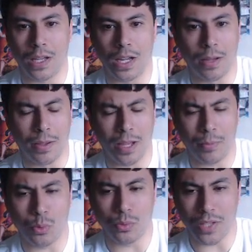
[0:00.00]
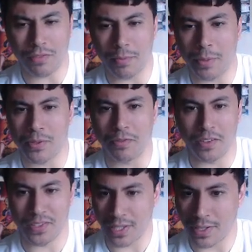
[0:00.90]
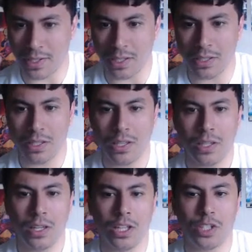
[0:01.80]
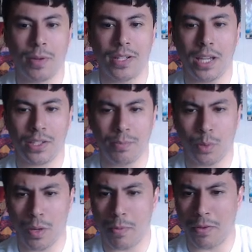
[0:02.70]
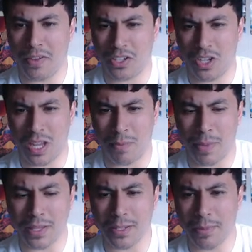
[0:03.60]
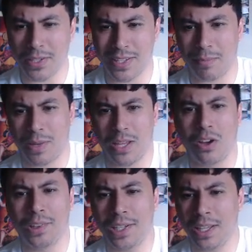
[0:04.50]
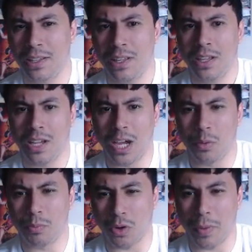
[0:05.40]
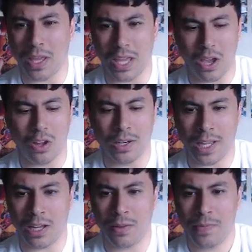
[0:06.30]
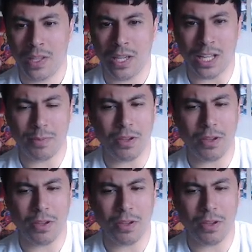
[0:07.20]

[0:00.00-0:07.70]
I will definitely be able to fit this easily into my decks. In premium, I've actually made some lists that play Honley. I would probably kick Honley out, and to be